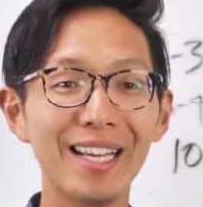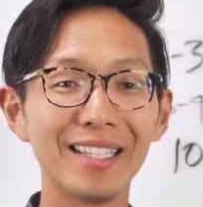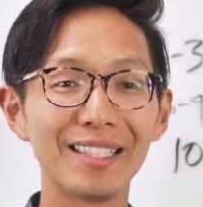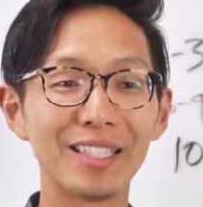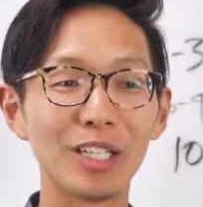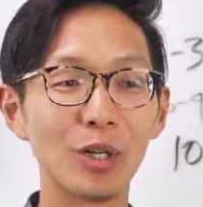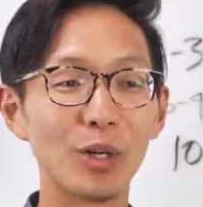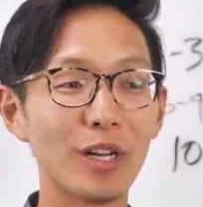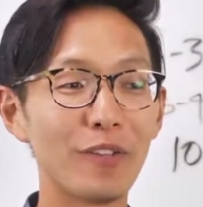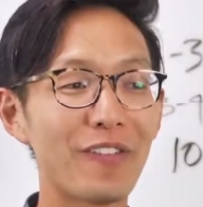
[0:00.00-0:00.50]

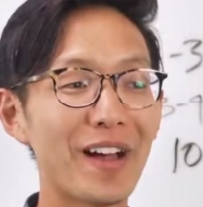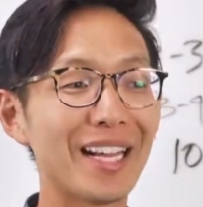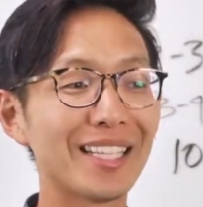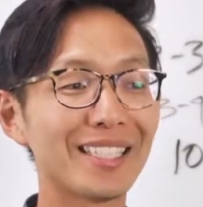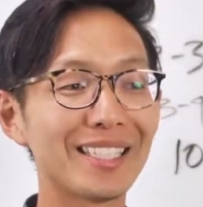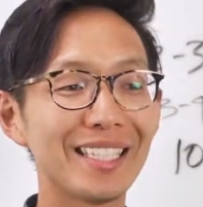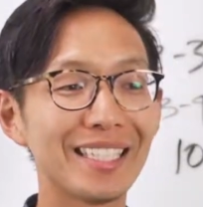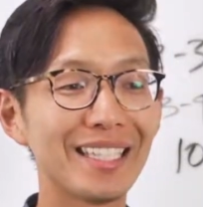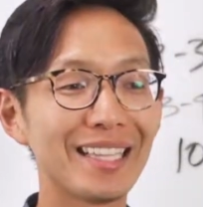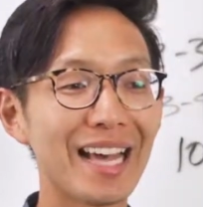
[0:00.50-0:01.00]
So if I
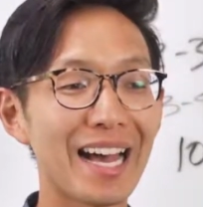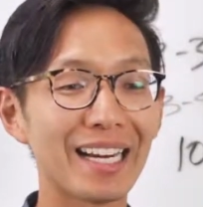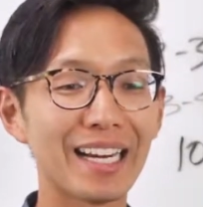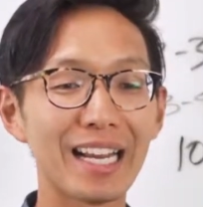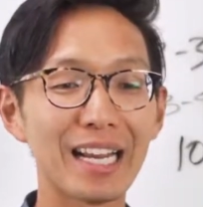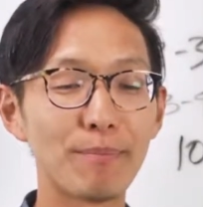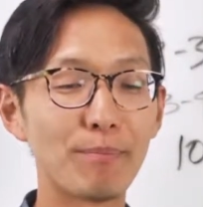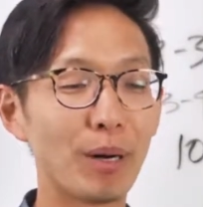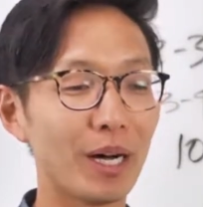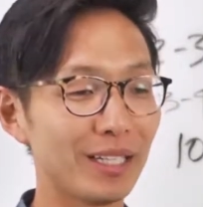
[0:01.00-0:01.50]
see that
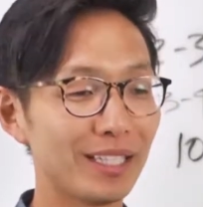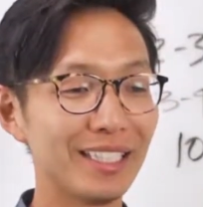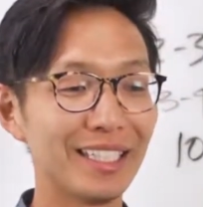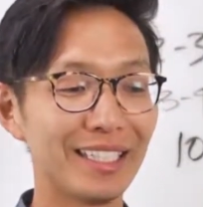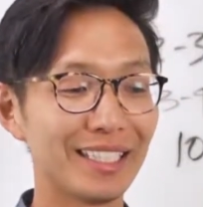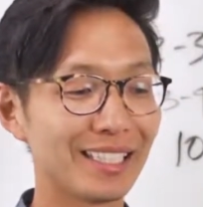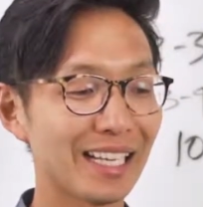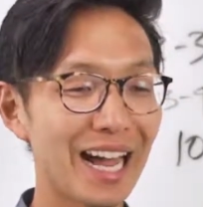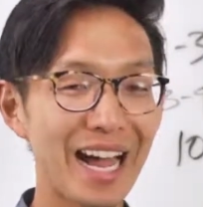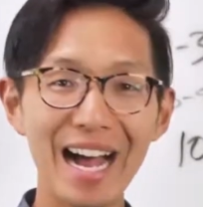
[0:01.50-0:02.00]
a button
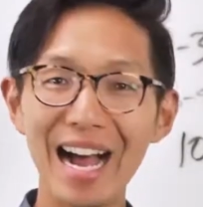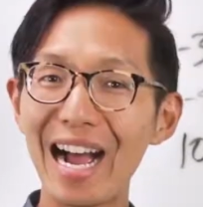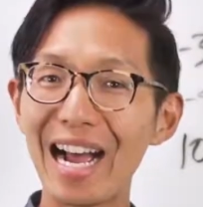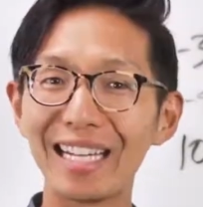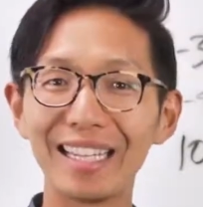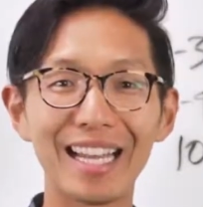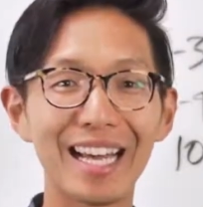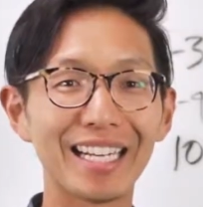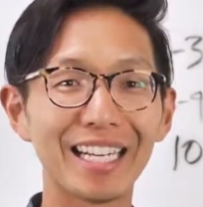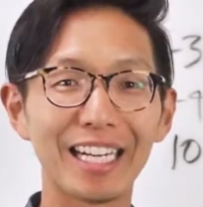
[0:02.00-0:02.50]
is
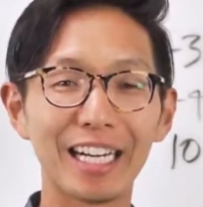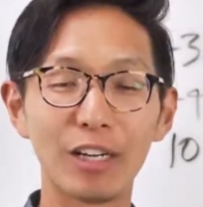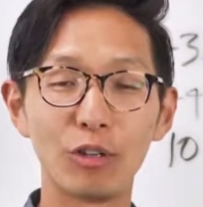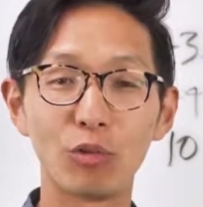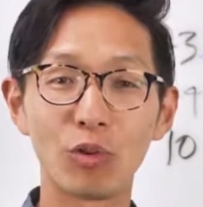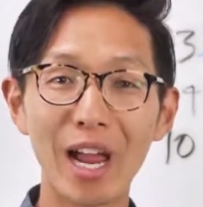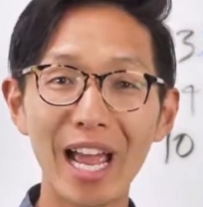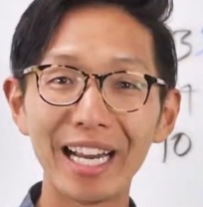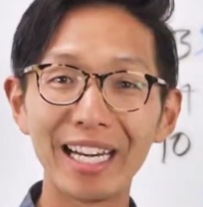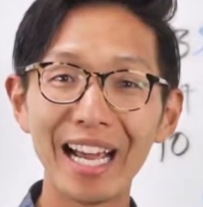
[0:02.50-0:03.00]
highlighted in
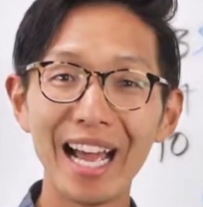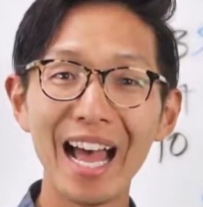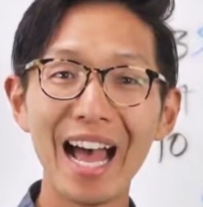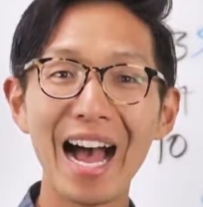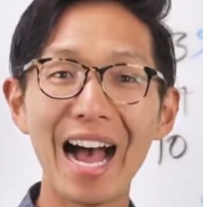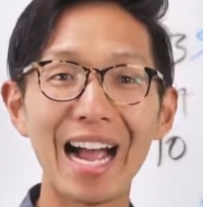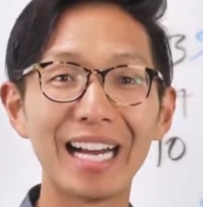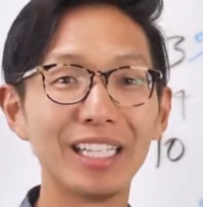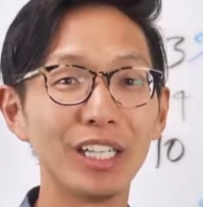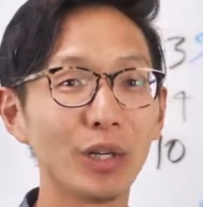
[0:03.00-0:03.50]
red,
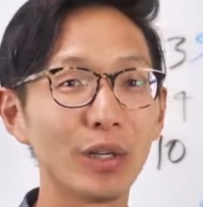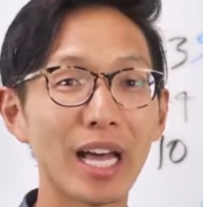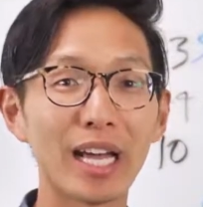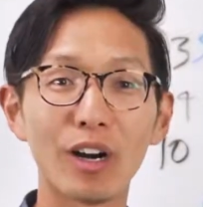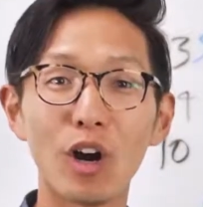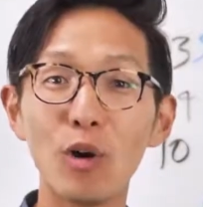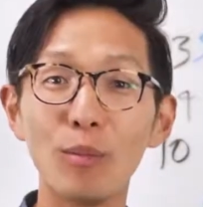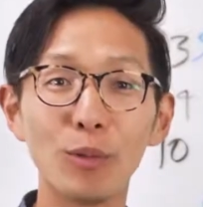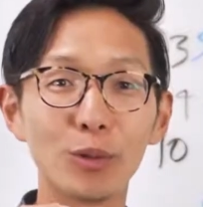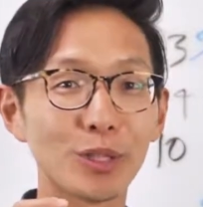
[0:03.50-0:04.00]
I know that
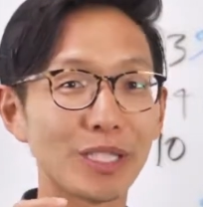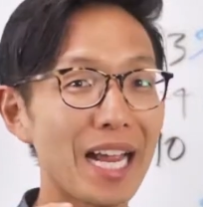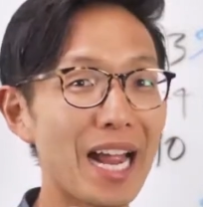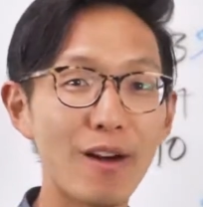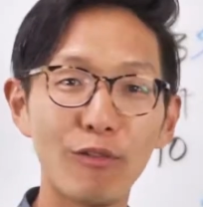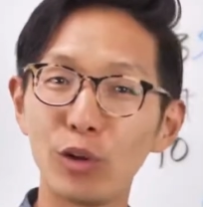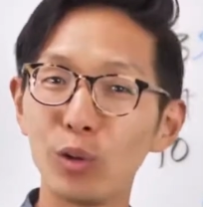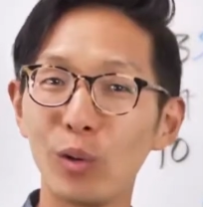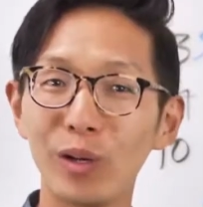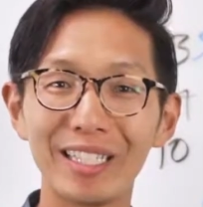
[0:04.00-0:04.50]
almost
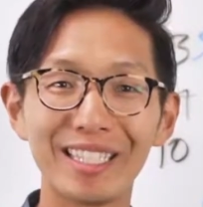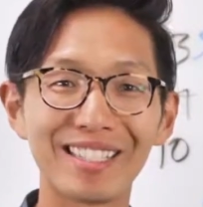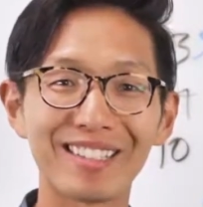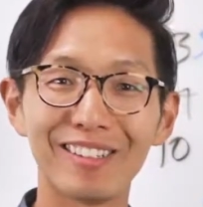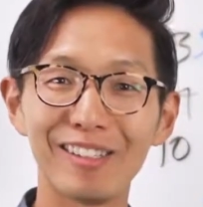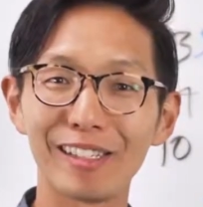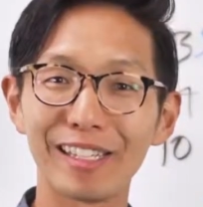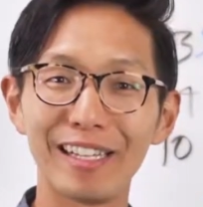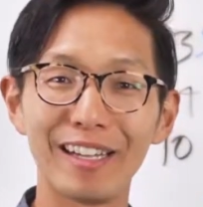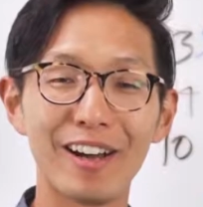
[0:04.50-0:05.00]
everyone is
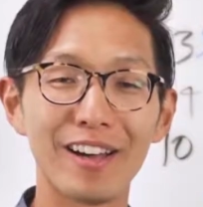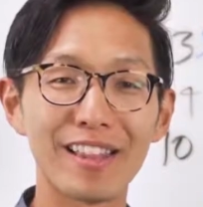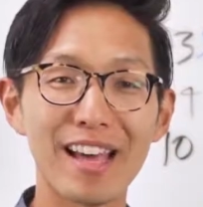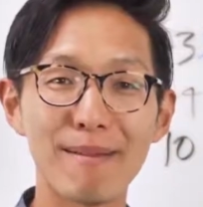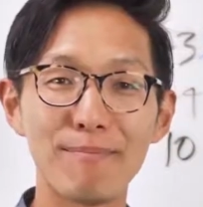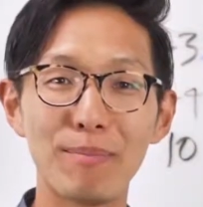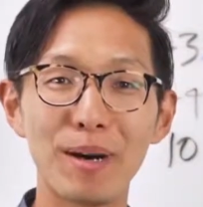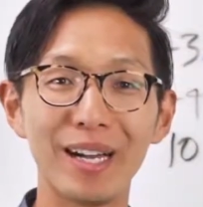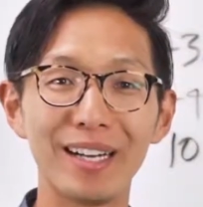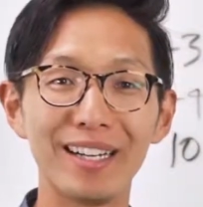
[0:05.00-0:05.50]
clicking on
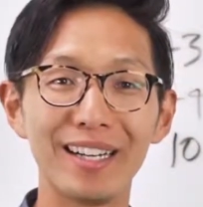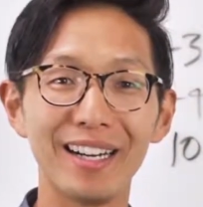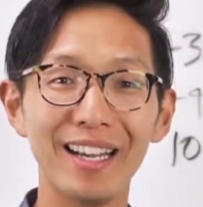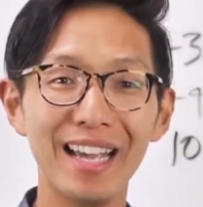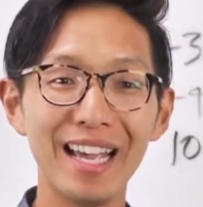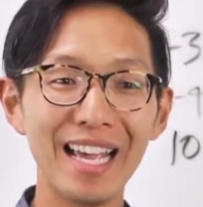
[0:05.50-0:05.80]
that button.